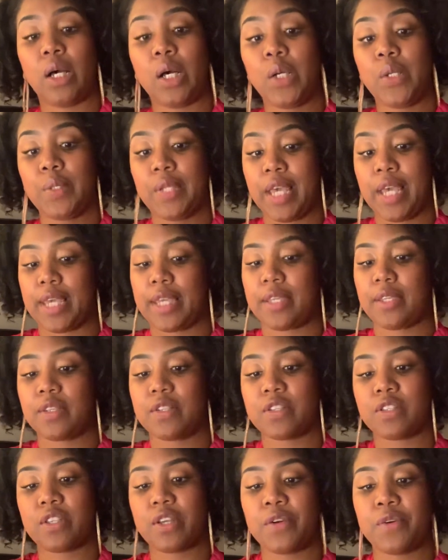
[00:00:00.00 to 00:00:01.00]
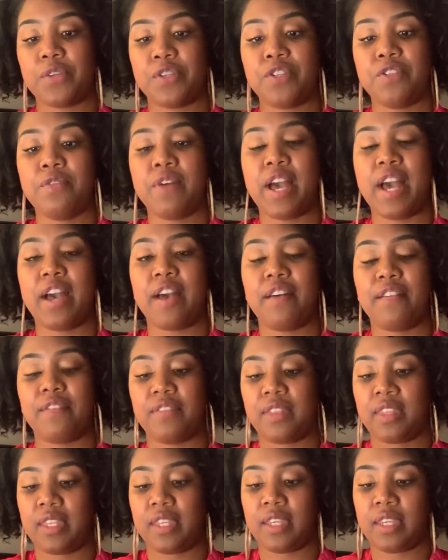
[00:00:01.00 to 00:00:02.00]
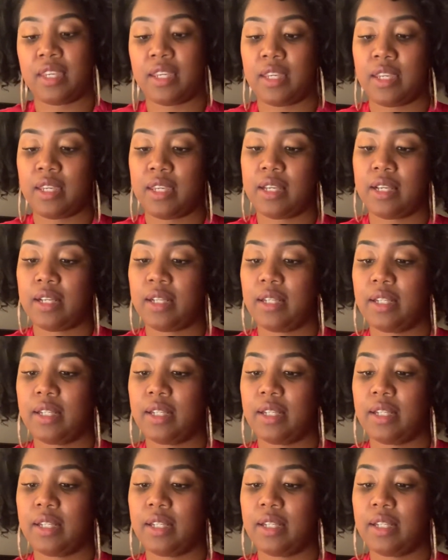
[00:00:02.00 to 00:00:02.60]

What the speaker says: Okay, so you have the